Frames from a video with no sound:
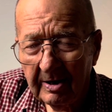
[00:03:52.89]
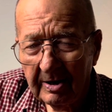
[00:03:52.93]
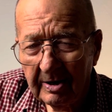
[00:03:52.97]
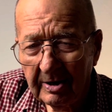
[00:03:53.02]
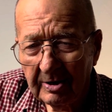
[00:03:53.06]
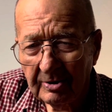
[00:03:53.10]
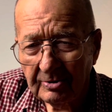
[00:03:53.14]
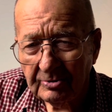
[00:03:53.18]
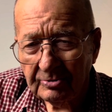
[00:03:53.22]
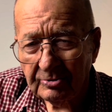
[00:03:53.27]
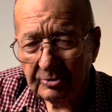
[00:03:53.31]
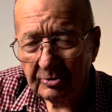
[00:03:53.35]

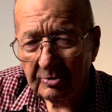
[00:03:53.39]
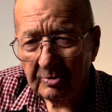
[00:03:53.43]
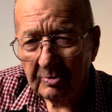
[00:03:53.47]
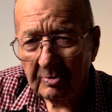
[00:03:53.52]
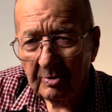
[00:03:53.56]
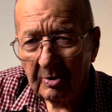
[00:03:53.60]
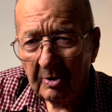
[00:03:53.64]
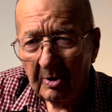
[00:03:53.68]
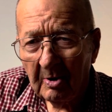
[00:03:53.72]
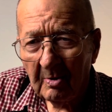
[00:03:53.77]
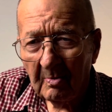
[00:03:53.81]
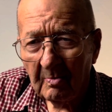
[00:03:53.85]
is
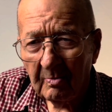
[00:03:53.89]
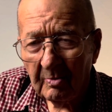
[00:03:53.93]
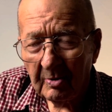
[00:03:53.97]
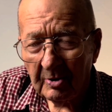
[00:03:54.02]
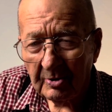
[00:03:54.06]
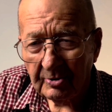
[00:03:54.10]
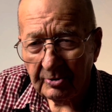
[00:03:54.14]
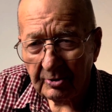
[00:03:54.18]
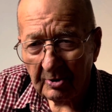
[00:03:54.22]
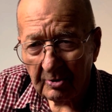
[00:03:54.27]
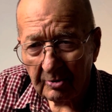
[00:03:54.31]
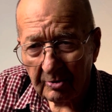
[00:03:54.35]
do
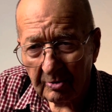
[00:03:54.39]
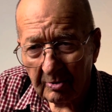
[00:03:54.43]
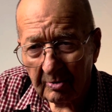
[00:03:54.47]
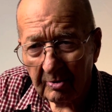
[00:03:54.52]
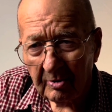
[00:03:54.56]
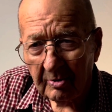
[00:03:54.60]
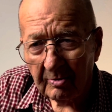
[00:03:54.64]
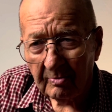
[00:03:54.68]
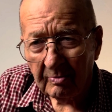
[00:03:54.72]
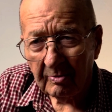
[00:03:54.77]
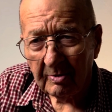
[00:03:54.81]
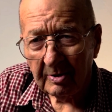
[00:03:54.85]
what the
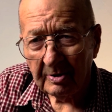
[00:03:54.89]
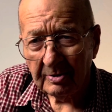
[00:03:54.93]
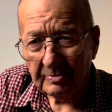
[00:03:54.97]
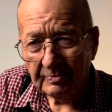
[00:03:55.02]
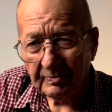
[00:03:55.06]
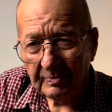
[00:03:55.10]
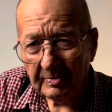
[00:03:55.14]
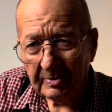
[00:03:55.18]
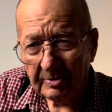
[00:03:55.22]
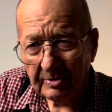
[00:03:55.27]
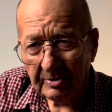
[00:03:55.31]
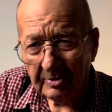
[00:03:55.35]
Lord wants
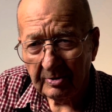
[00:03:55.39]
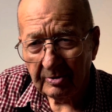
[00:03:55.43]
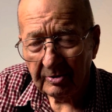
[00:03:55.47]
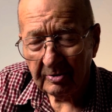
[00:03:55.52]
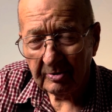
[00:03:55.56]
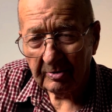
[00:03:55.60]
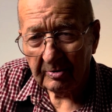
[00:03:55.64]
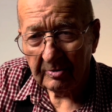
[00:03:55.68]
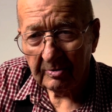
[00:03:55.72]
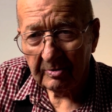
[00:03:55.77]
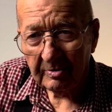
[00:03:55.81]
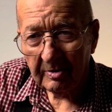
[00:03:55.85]
me to
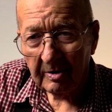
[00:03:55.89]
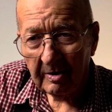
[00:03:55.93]
do.